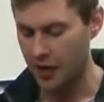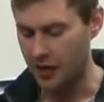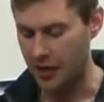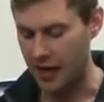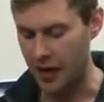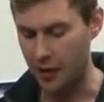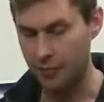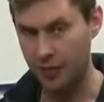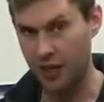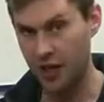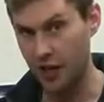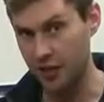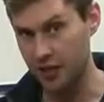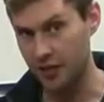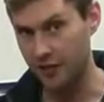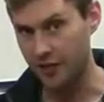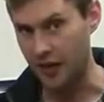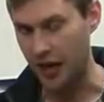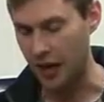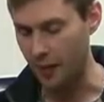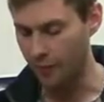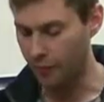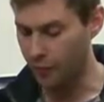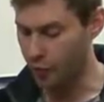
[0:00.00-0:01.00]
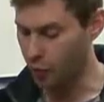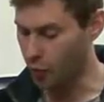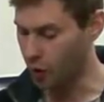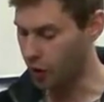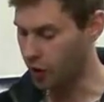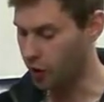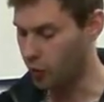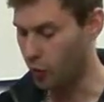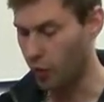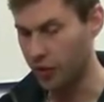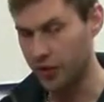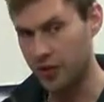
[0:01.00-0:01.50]
Now, because of that,
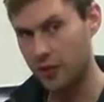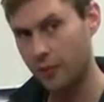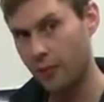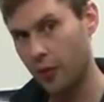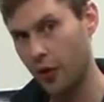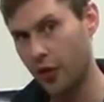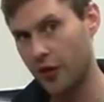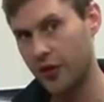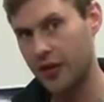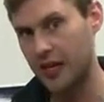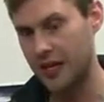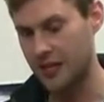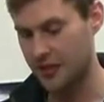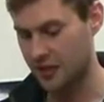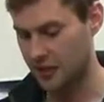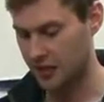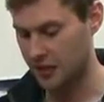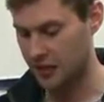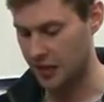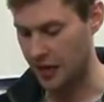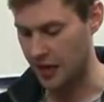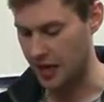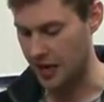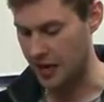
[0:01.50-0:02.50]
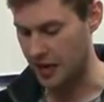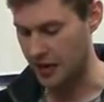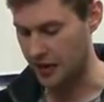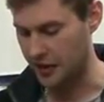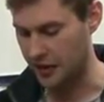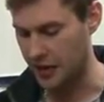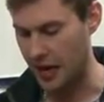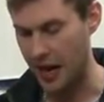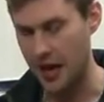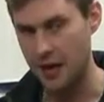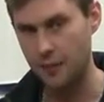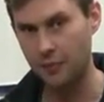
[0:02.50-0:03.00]
we're going to want to put this
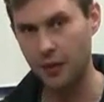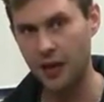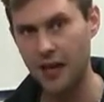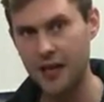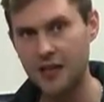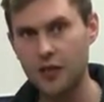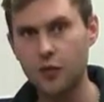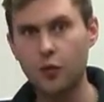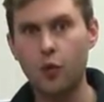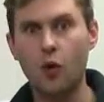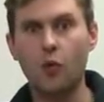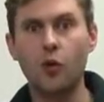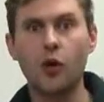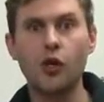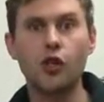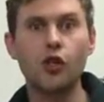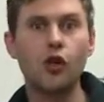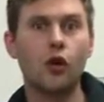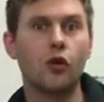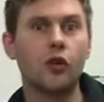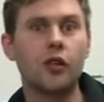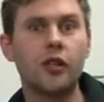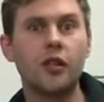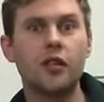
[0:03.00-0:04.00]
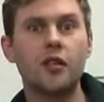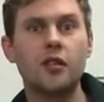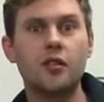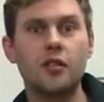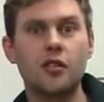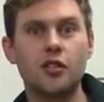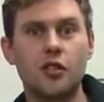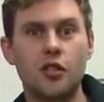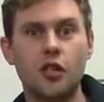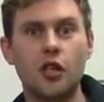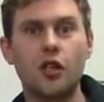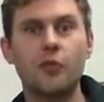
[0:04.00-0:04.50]
in a place where we're not going to
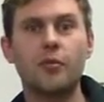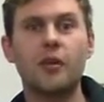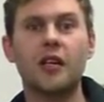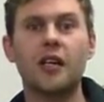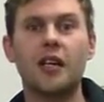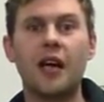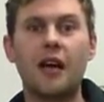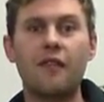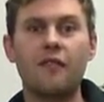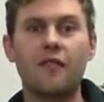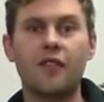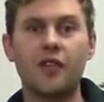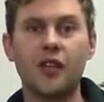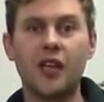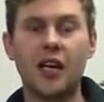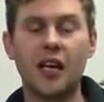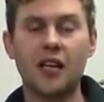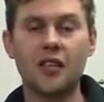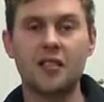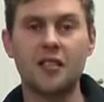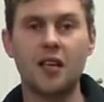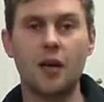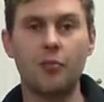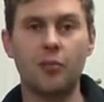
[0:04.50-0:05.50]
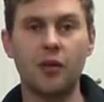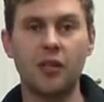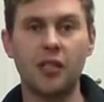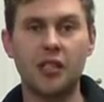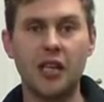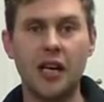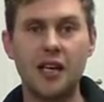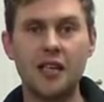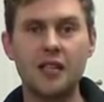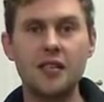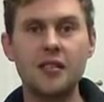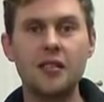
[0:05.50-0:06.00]
disturb it again for the next couple of
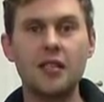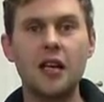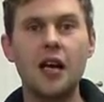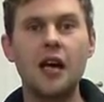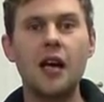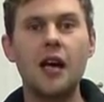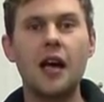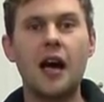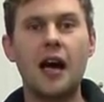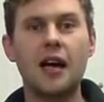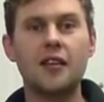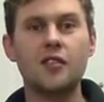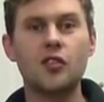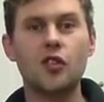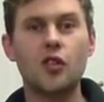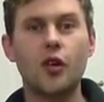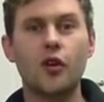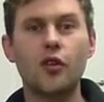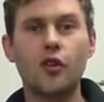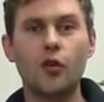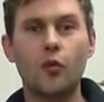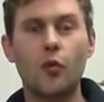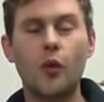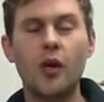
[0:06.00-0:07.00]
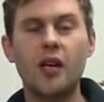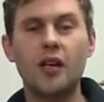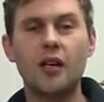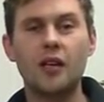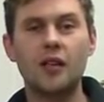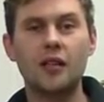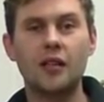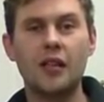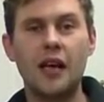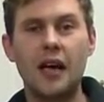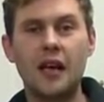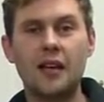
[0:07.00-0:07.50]
days, and so that we
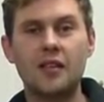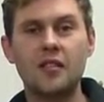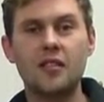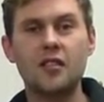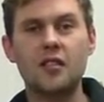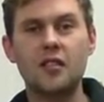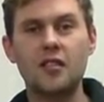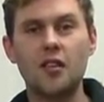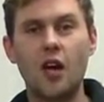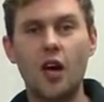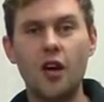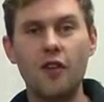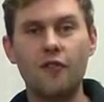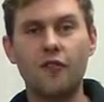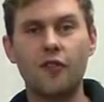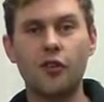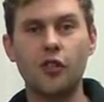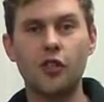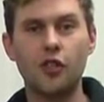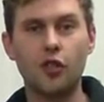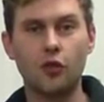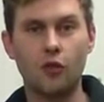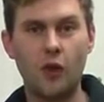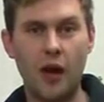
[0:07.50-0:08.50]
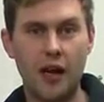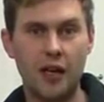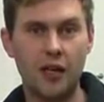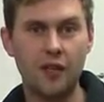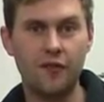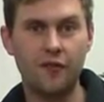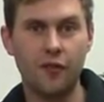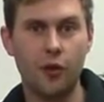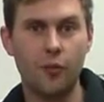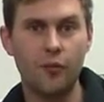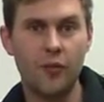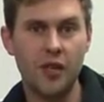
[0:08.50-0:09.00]
can then siphon
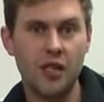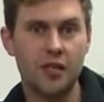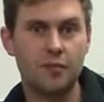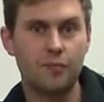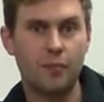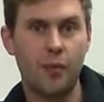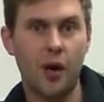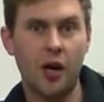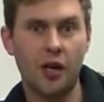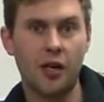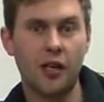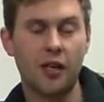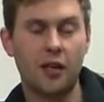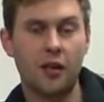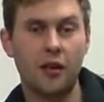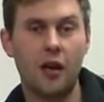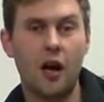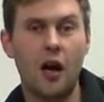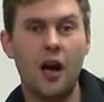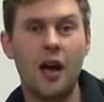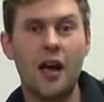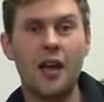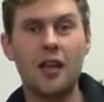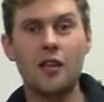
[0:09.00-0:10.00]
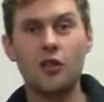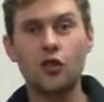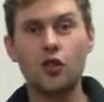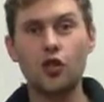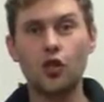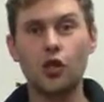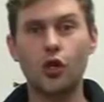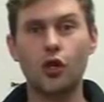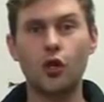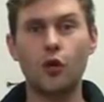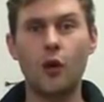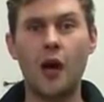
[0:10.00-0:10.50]
directly from this bucket
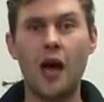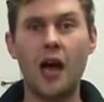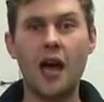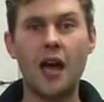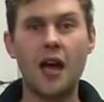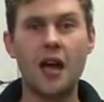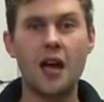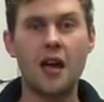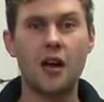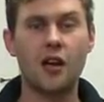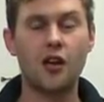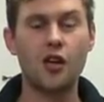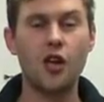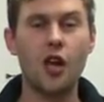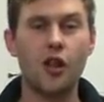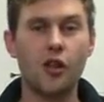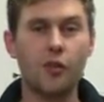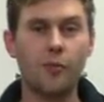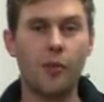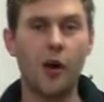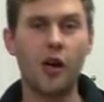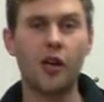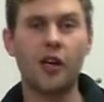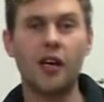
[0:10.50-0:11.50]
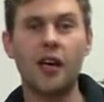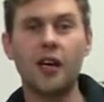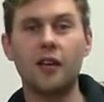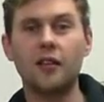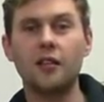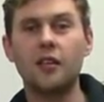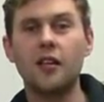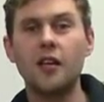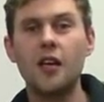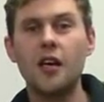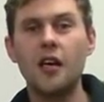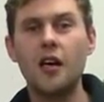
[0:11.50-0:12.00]
into another
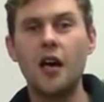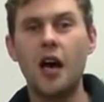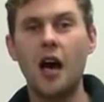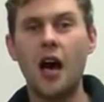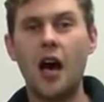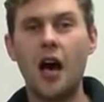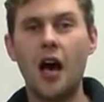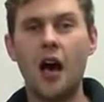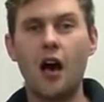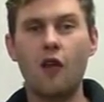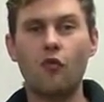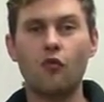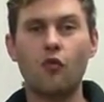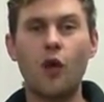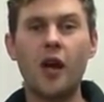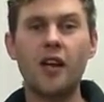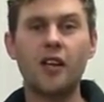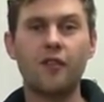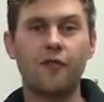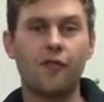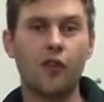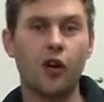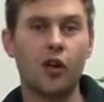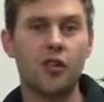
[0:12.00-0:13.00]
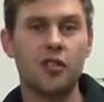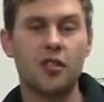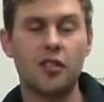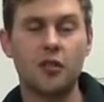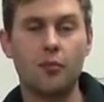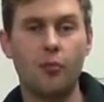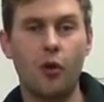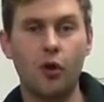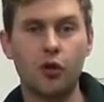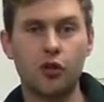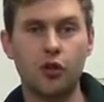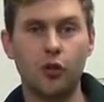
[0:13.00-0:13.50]
bucket ready for us
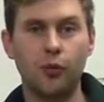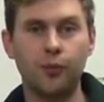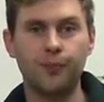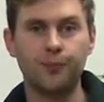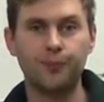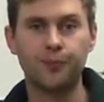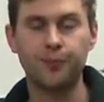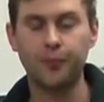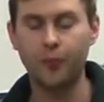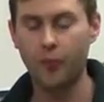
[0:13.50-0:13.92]
to bottle.